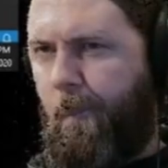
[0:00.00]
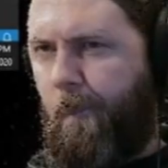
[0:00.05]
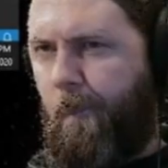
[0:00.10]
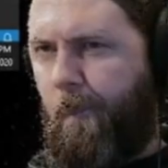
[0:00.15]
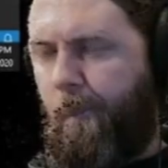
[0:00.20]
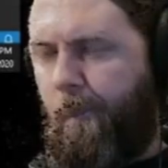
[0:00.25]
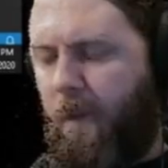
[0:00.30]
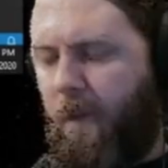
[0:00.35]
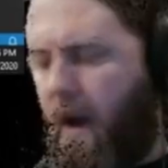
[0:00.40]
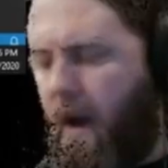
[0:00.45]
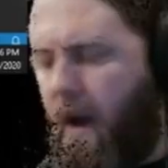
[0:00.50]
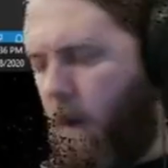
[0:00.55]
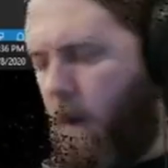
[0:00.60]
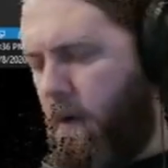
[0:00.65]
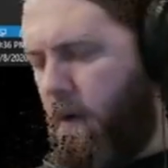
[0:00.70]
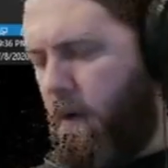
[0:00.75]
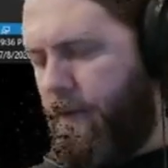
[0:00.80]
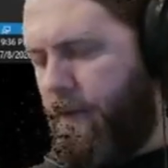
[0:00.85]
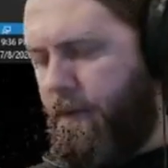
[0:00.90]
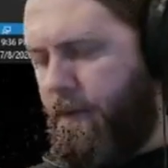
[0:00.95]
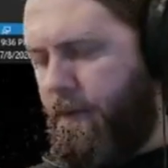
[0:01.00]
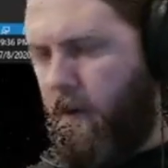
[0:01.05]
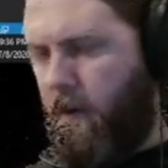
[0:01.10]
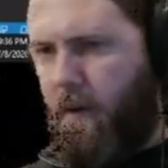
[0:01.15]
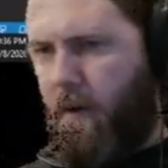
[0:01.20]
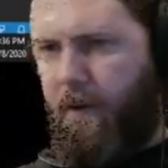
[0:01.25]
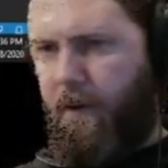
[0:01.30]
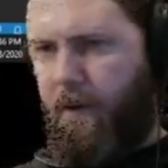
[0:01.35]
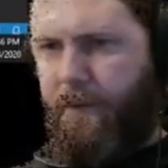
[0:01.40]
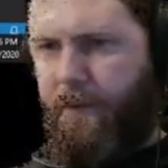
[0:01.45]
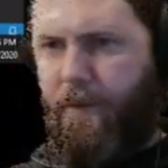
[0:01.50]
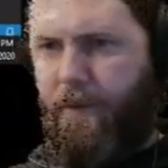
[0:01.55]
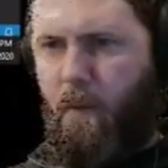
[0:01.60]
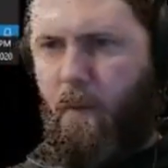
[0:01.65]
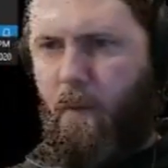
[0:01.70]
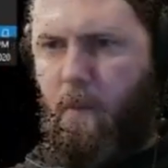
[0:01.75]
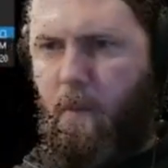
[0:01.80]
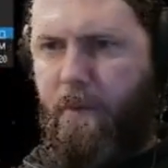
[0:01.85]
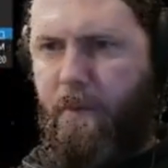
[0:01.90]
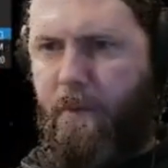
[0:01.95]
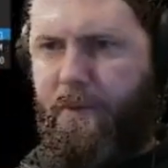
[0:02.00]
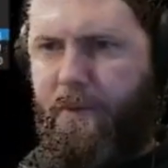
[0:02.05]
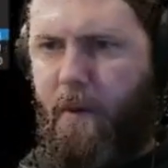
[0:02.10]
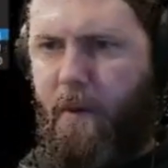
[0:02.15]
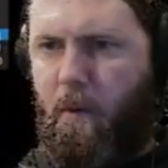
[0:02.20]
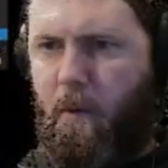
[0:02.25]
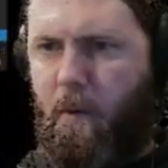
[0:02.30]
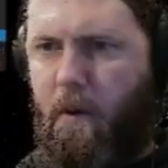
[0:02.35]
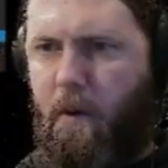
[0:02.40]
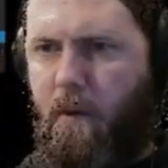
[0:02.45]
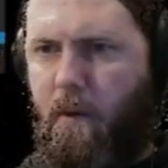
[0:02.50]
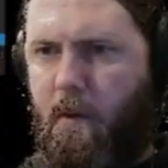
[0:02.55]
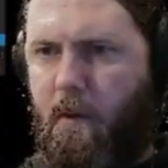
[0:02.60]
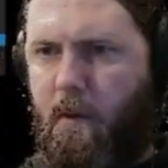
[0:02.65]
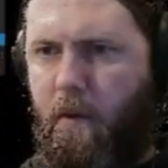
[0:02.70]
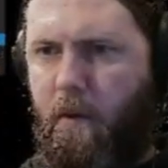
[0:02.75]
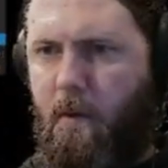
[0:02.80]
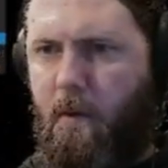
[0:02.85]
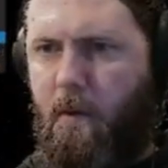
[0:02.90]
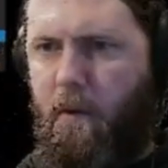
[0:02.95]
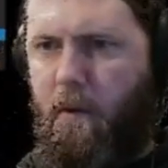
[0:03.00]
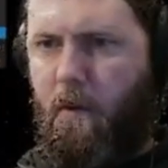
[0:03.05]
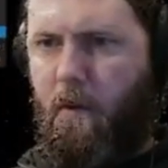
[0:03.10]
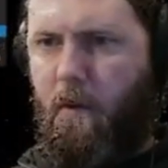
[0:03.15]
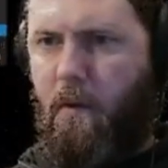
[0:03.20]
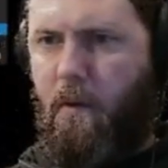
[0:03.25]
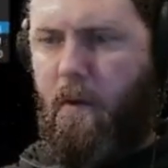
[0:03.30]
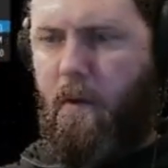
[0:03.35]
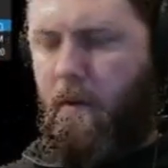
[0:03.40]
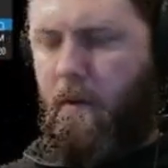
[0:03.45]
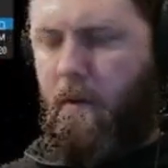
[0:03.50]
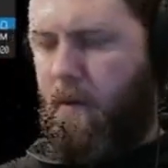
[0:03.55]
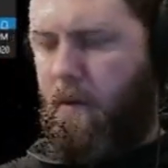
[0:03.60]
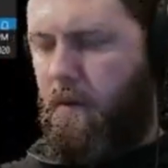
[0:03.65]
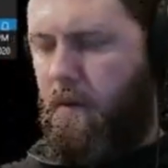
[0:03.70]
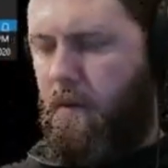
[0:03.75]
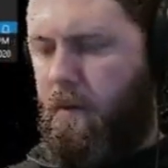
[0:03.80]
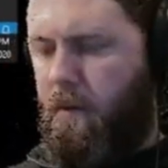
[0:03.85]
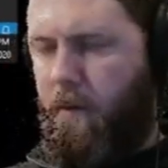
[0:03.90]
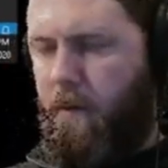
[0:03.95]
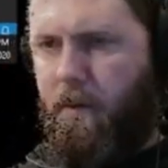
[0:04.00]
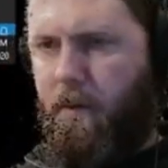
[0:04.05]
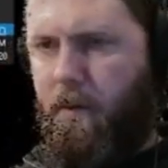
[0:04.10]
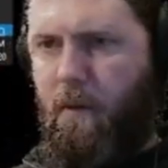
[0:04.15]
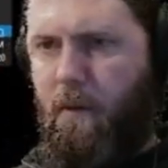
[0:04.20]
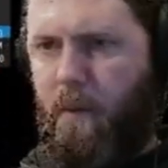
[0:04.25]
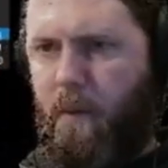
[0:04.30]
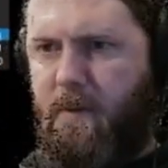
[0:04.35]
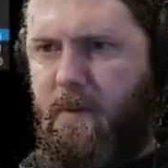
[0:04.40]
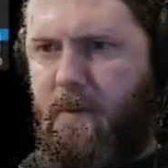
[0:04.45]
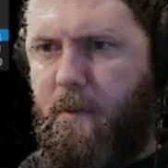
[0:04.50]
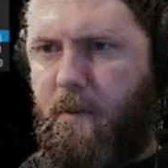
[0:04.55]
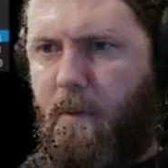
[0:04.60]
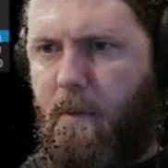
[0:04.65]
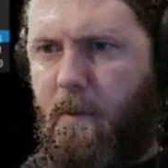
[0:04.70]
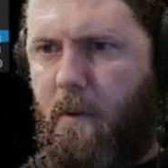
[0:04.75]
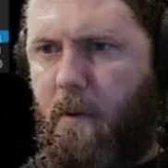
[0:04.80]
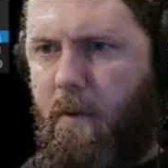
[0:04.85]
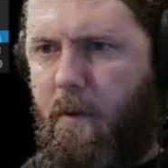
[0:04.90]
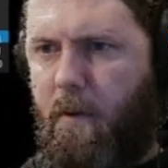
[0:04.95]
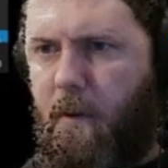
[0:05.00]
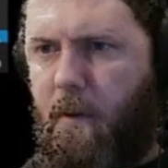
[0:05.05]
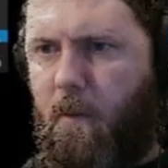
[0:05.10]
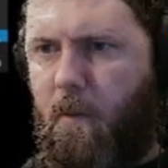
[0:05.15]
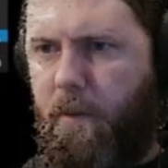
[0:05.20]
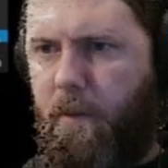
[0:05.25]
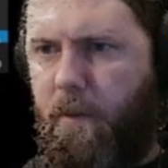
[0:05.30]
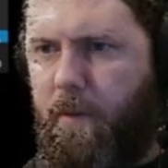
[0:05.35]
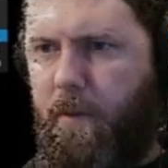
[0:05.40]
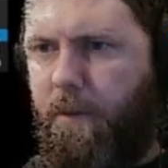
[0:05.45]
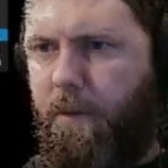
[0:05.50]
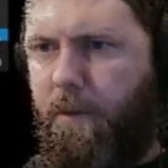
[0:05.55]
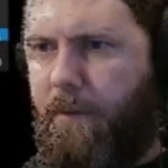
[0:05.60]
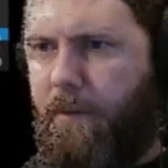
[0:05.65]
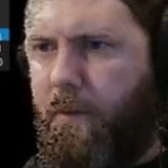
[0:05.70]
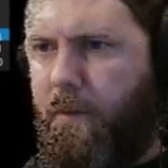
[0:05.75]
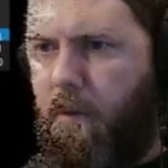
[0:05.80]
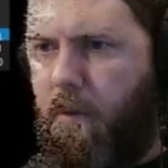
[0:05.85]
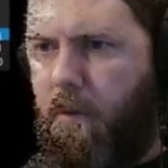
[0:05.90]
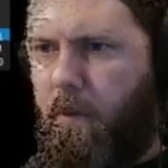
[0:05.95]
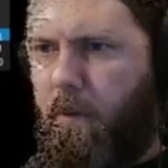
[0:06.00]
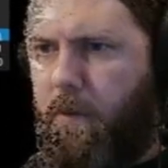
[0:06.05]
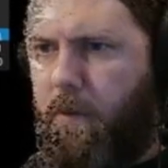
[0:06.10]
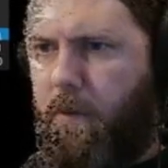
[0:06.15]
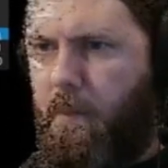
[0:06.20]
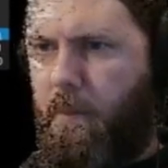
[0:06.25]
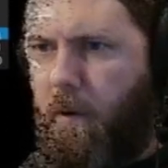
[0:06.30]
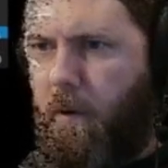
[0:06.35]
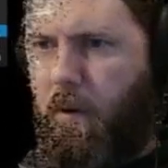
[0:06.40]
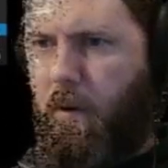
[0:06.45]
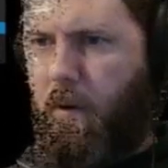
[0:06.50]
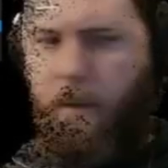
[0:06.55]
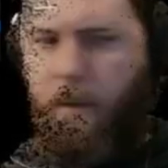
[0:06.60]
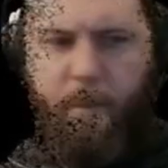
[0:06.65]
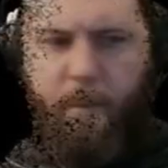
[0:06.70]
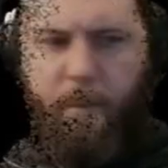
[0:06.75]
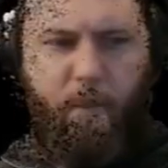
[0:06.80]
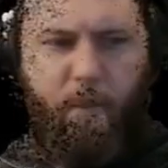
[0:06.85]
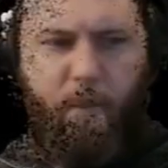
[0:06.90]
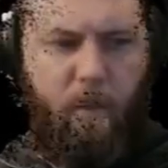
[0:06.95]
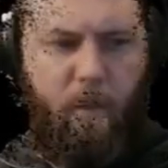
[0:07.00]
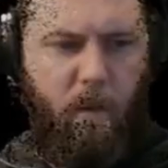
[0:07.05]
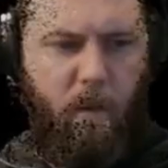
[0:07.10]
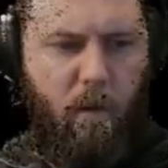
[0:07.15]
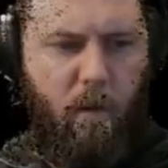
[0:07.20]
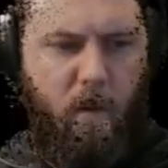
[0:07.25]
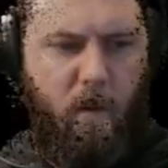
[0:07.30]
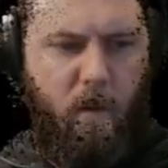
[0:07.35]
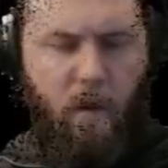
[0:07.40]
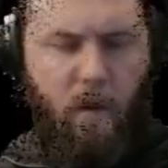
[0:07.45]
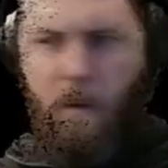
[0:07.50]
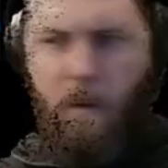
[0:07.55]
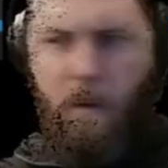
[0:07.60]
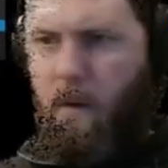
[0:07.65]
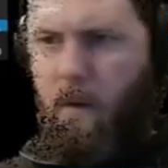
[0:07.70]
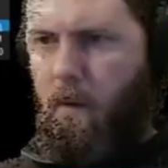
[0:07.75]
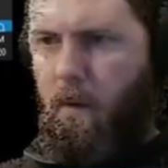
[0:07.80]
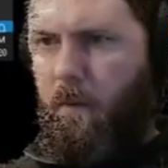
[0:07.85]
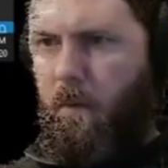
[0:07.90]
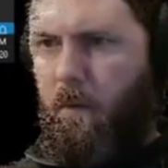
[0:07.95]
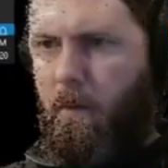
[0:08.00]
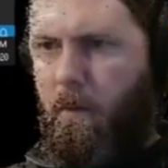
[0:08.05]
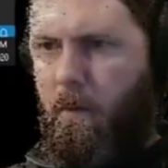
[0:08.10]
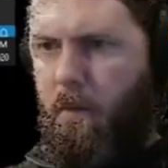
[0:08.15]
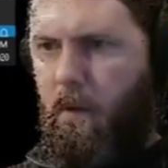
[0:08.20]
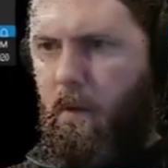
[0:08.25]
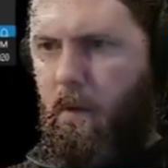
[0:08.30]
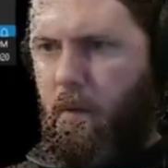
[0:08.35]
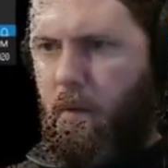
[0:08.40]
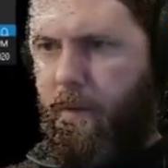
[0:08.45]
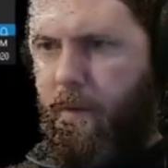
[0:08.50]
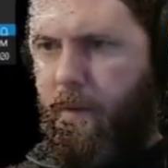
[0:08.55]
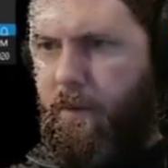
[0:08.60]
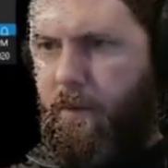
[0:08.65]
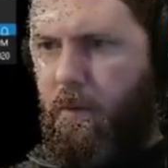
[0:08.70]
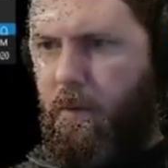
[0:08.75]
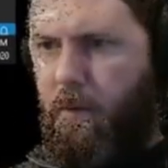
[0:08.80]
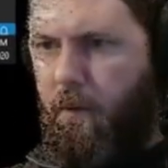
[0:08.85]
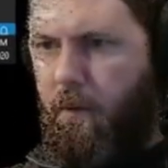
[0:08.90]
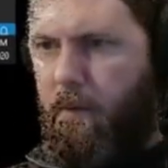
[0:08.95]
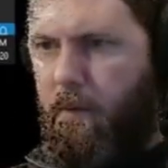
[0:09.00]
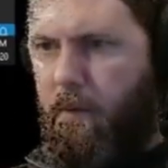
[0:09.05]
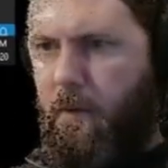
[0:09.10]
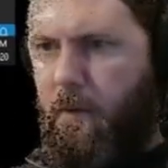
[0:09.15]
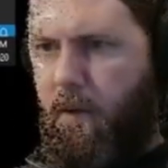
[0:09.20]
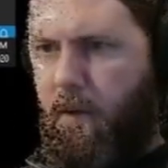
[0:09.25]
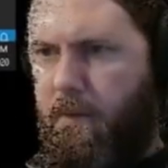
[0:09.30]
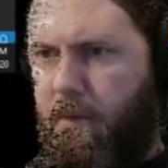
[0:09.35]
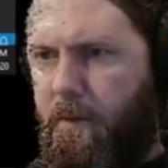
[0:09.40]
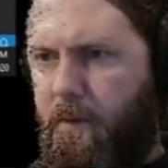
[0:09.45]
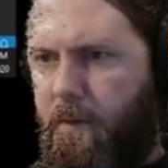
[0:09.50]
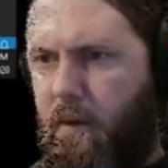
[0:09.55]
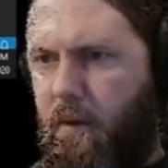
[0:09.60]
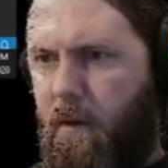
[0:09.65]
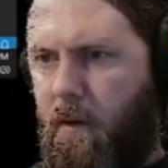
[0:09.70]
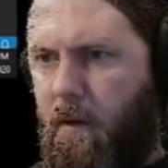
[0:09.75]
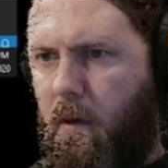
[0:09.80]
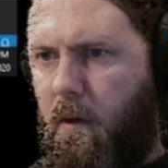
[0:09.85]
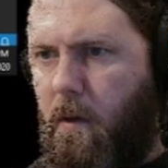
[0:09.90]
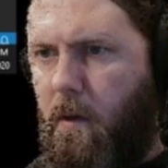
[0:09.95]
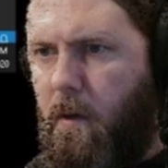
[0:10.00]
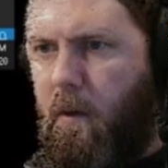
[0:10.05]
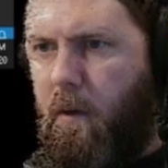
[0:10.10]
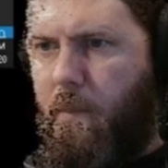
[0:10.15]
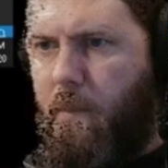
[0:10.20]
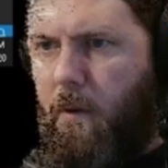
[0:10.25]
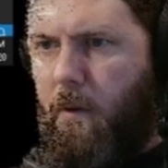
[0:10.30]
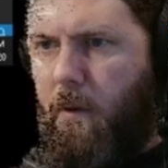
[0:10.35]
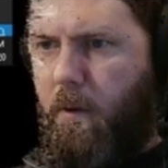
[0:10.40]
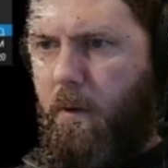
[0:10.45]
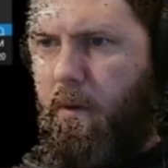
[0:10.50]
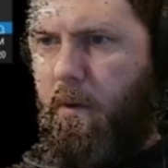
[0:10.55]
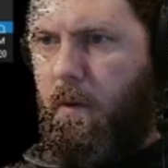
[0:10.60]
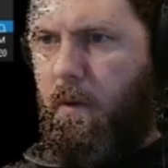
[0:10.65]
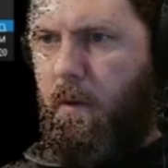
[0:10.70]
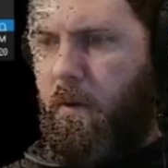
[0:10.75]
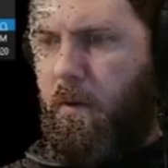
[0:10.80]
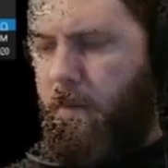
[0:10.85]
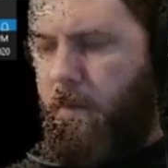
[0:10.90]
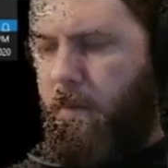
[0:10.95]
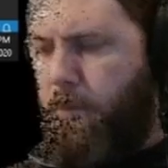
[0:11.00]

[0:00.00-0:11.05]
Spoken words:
Yeah, we're just gonna assume if someone submits a body, they want us to use the body. So let's do contains key body,